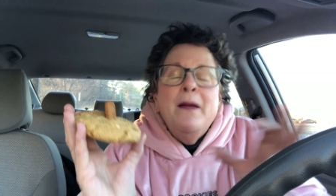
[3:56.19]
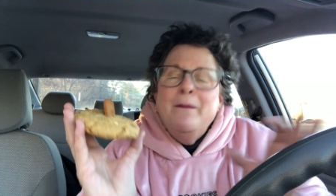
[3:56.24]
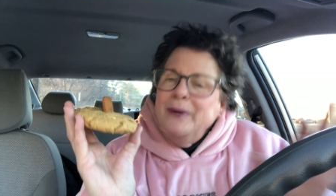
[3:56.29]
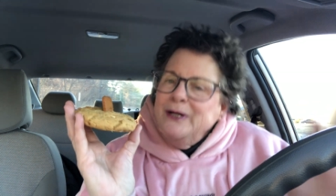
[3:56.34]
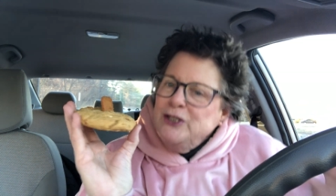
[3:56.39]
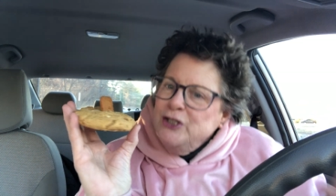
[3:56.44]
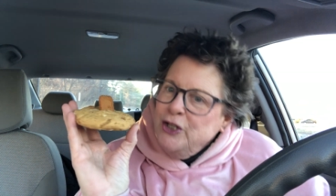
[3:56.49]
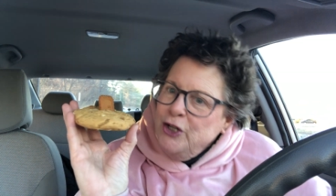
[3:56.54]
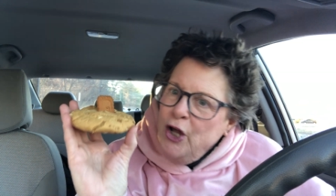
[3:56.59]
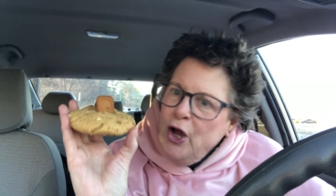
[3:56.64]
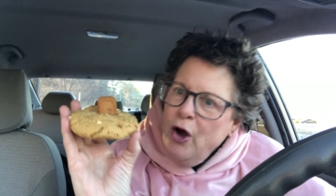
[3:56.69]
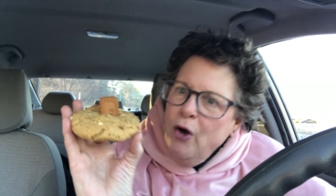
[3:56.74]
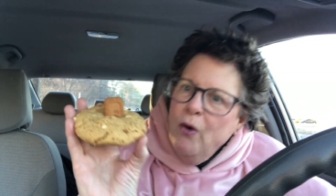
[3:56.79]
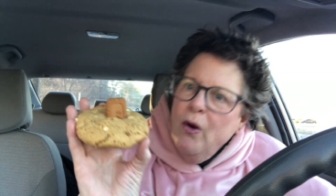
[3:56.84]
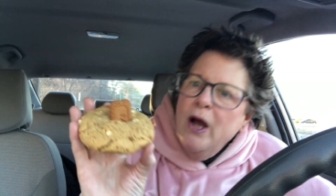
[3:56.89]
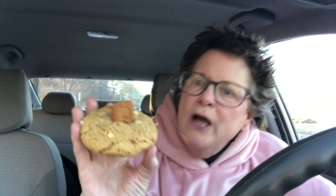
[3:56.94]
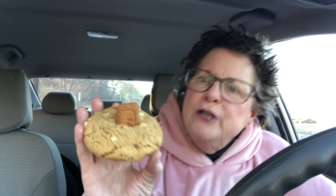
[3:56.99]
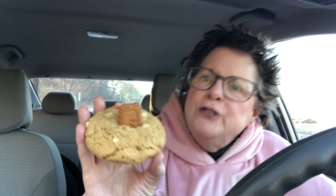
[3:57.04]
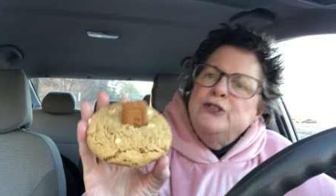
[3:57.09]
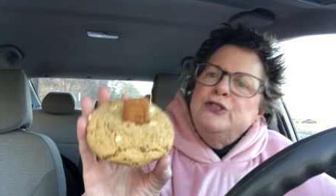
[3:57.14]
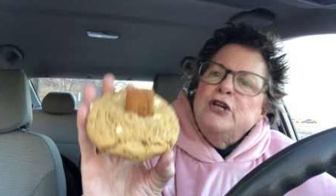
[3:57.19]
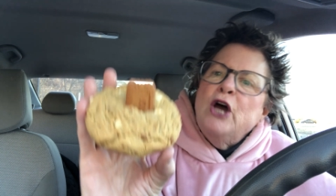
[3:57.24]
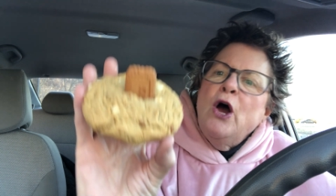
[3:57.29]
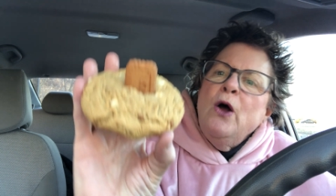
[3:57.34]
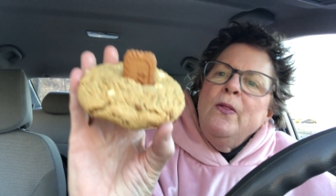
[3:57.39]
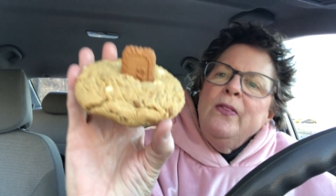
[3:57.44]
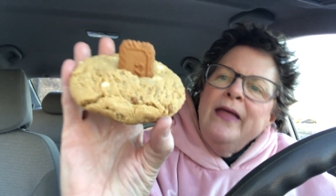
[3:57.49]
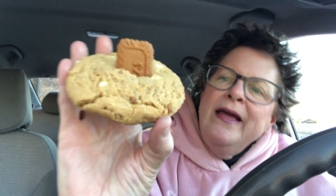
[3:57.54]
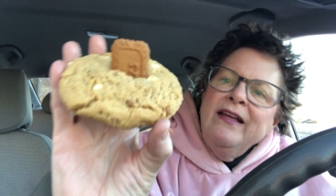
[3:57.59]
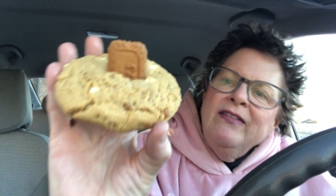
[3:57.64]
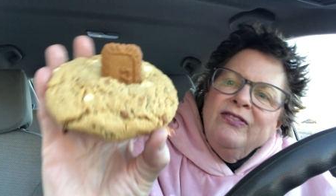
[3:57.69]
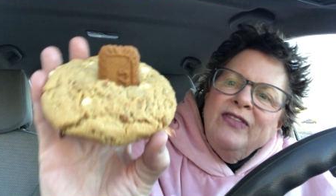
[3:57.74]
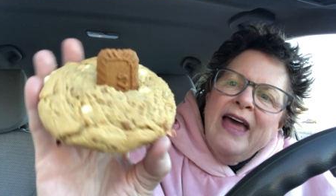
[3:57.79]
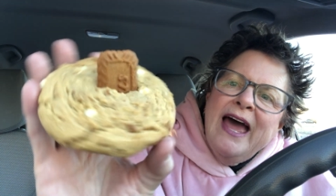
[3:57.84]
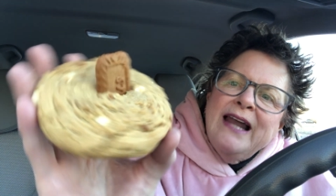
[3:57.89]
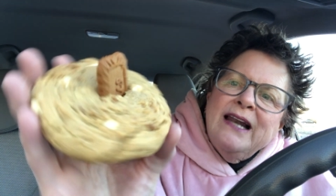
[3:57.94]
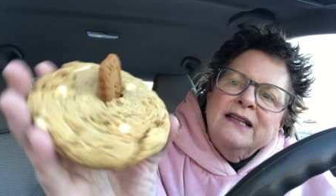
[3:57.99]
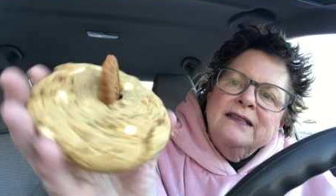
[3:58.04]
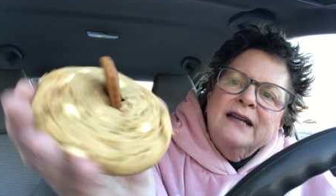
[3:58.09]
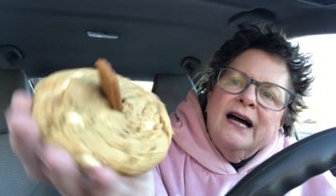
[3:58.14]
But, you know, don't let
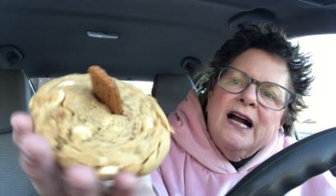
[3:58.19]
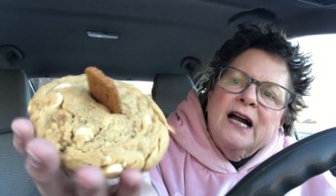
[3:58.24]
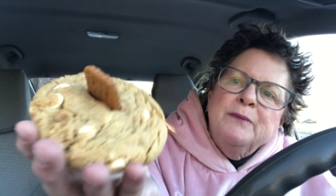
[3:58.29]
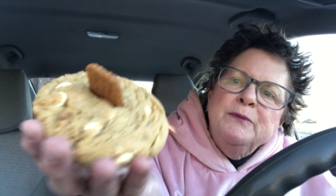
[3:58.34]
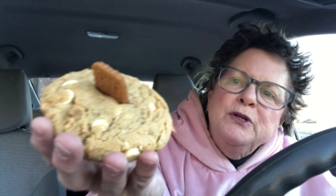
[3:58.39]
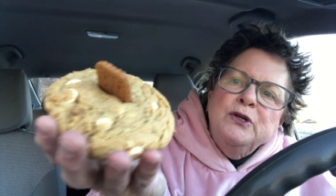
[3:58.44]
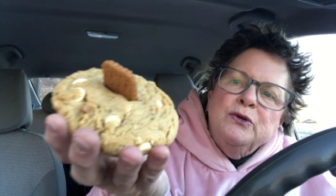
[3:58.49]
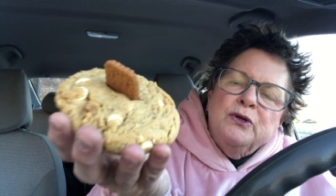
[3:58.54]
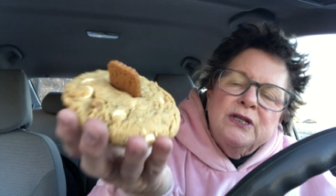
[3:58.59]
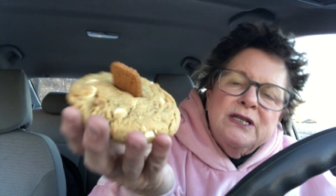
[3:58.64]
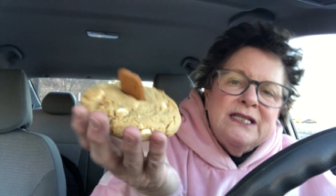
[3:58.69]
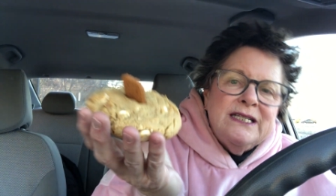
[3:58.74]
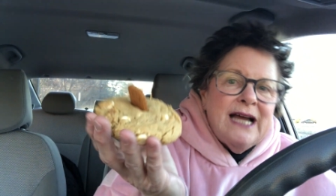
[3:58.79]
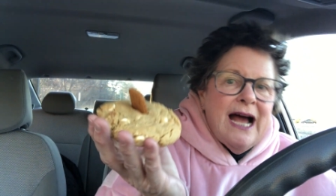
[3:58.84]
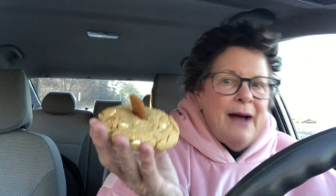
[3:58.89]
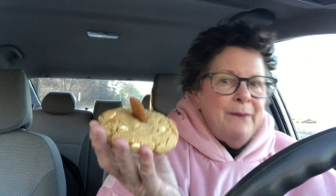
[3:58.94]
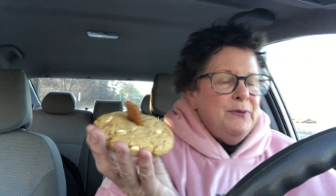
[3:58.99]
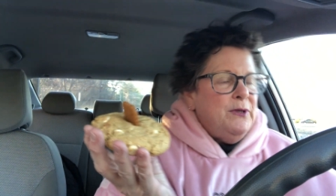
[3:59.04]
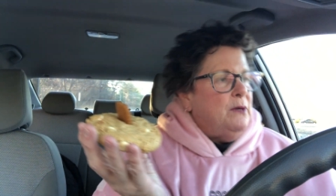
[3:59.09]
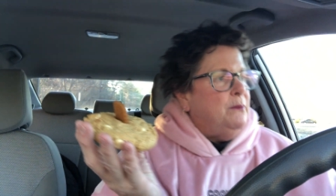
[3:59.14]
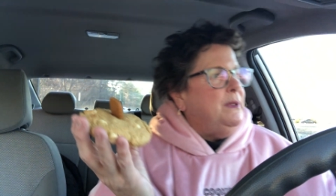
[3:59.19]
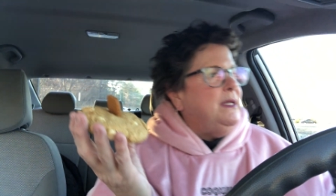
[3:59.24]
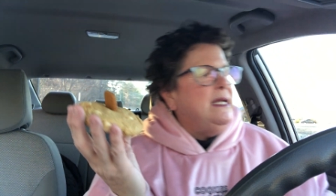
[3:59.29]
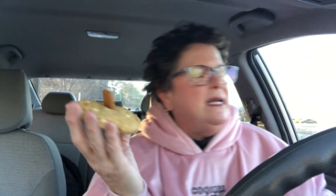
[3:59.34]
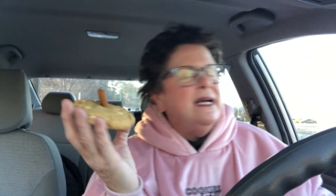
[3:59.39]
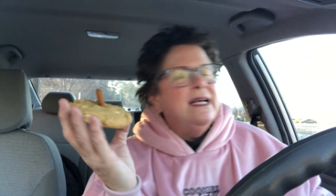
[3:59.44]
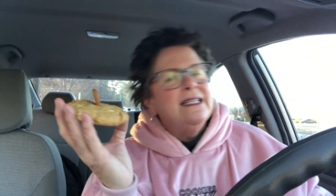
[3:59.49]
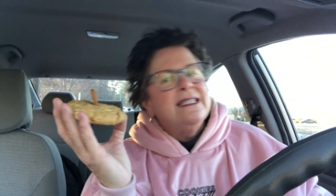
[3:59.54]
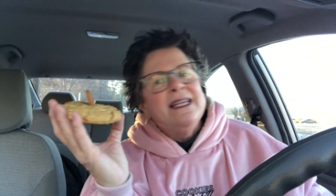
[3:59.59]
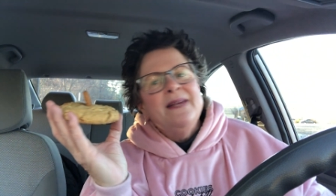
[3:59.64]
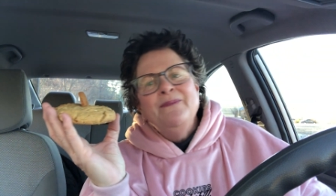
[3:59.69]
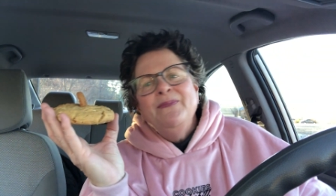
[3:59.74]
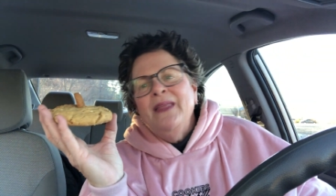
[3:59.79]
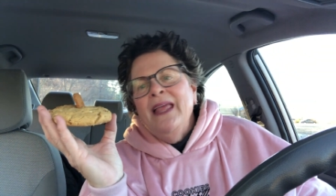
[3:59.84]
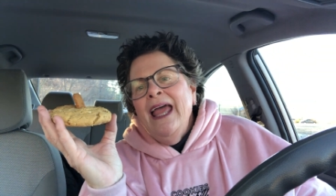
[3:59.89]
that alarm you or stop you, because...